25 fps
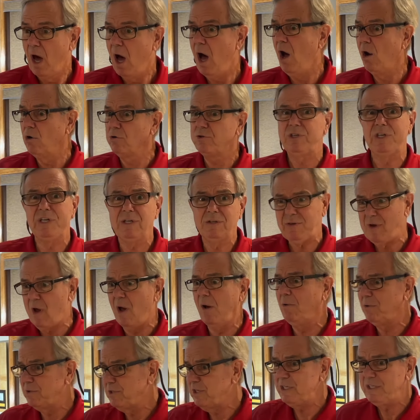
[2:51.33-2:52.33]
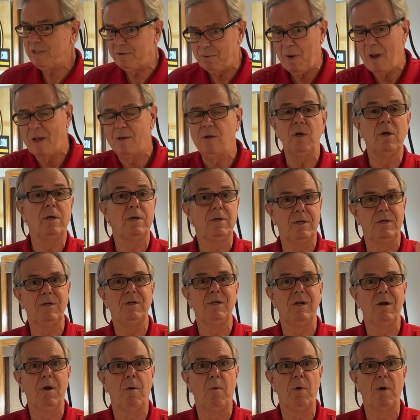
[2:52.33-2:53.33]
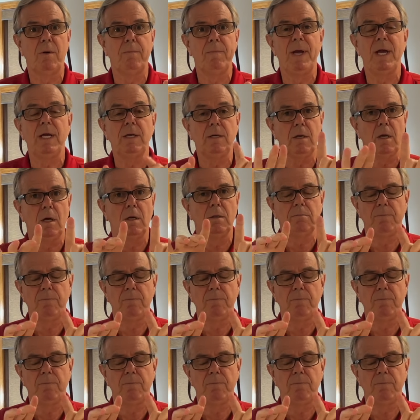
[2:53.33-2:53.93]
Oh, she's, you know what I mean?